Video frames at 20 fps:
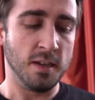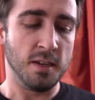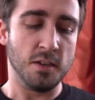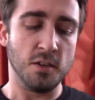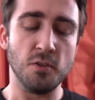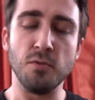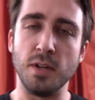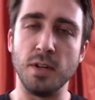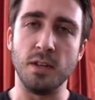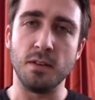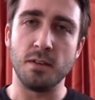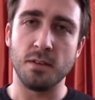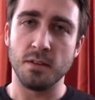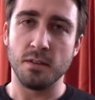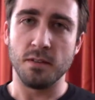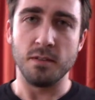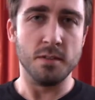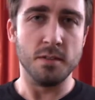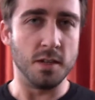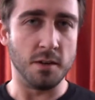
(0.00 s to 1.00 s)
unique,
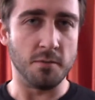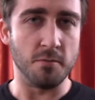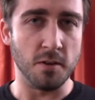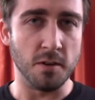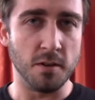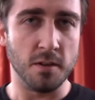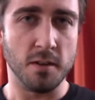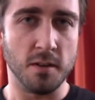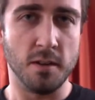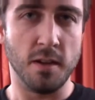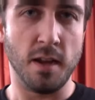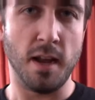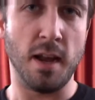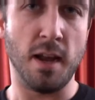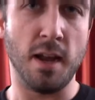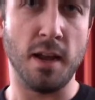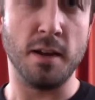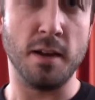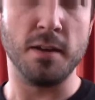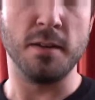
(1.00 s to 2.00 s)
different,
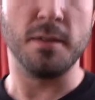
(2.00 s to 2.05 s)
and